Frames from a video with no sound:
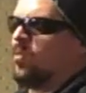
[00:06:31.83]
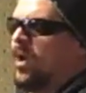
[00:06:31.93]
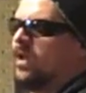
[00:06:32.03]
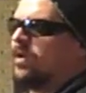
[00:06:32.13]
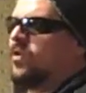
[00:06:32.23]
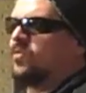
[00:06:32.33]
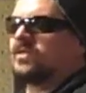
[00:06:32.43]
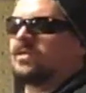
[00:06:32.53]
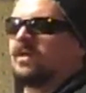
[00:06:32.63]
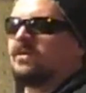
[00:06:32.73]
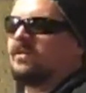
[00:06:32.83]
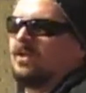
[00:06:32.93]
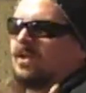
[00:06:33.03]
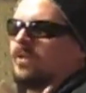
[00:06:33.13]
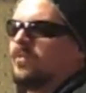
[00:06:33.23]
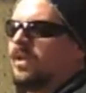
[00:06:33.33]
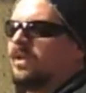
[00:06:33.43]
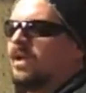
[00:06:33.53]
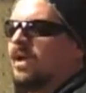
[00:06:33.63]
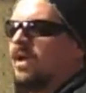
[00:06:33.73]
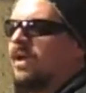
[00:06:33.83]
way to go, son. But,